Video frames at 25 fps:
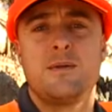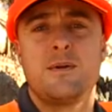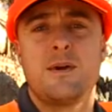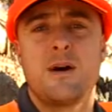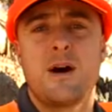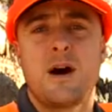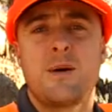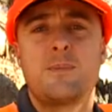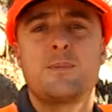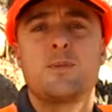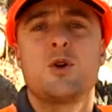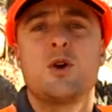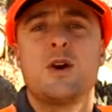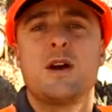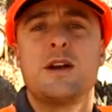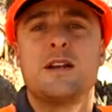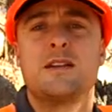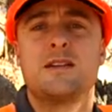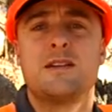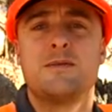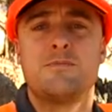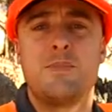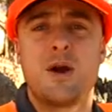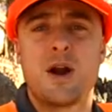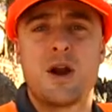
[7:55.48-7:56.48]

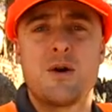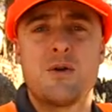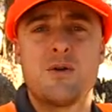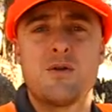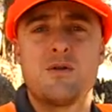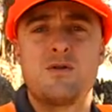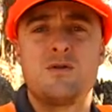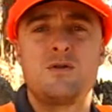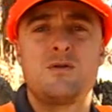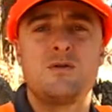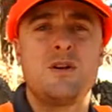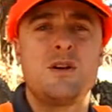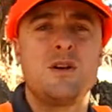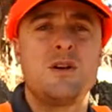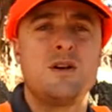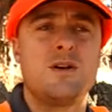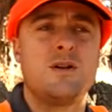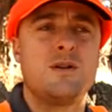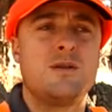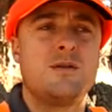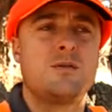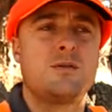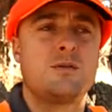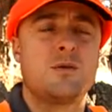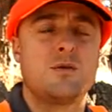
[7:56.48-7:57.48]
upgrading the barrel,
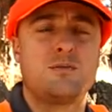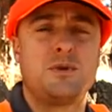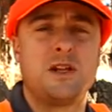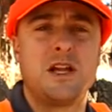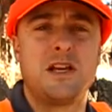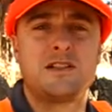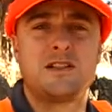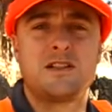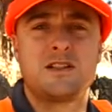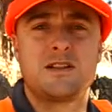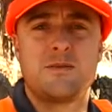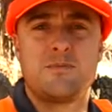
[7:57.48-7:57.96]
replacing